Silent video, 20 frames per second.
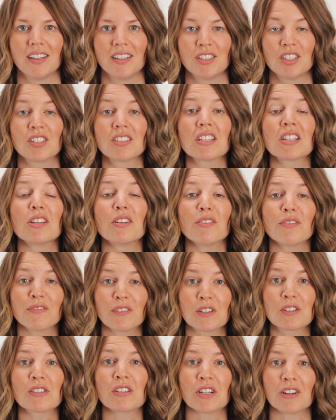just like your
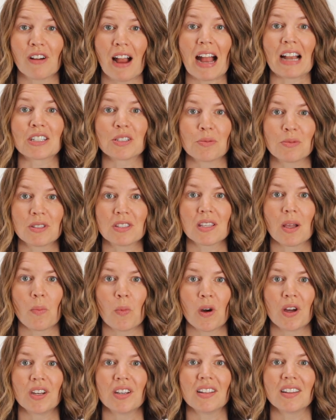first interaction with
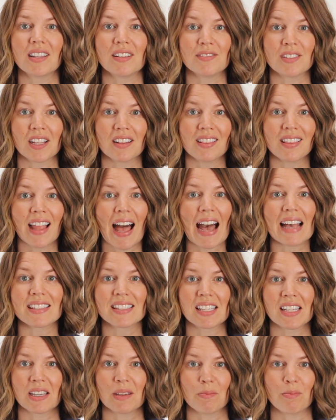someone leaves a
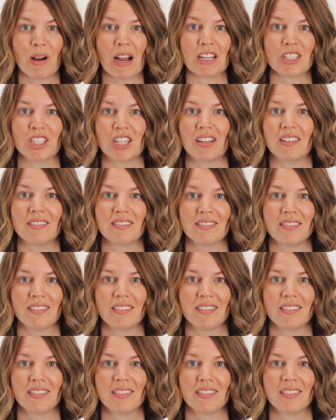lasting impression.